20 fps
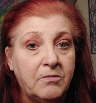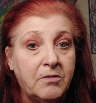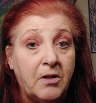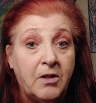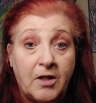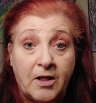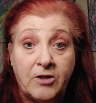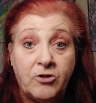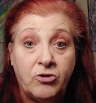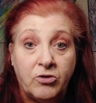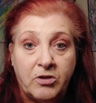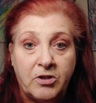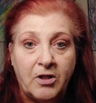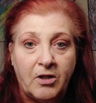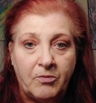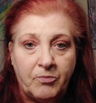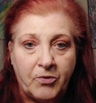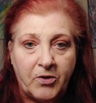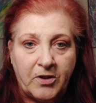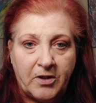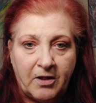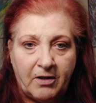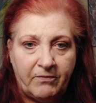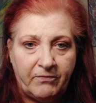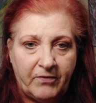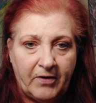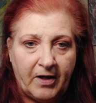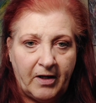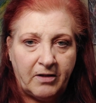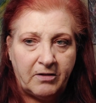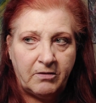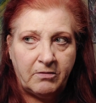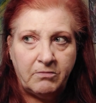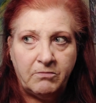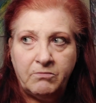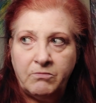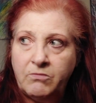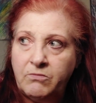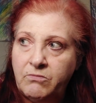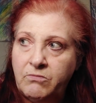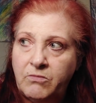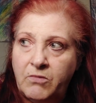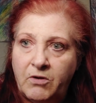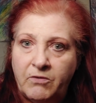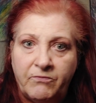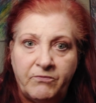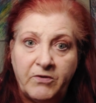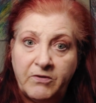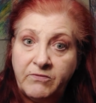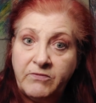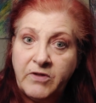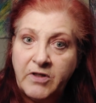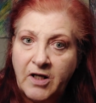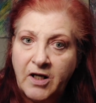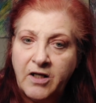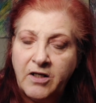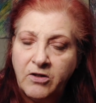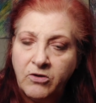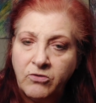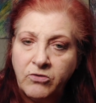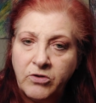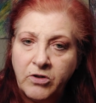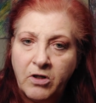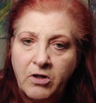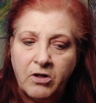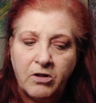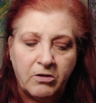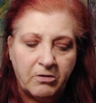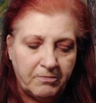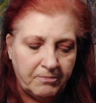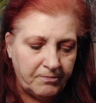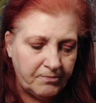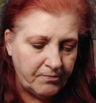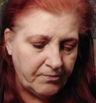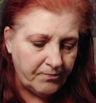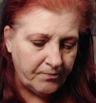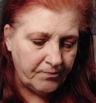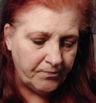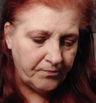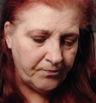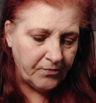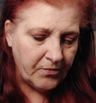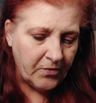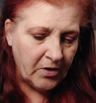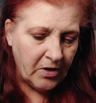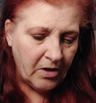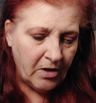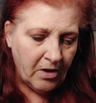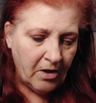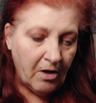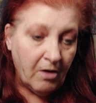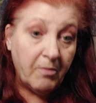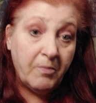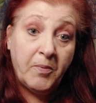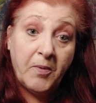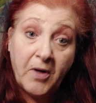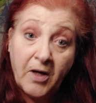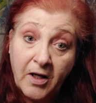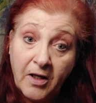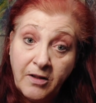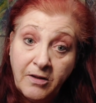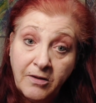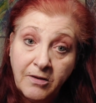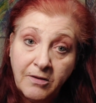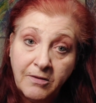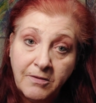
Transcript: and I should celebrate that fact. I'm 58 years young. But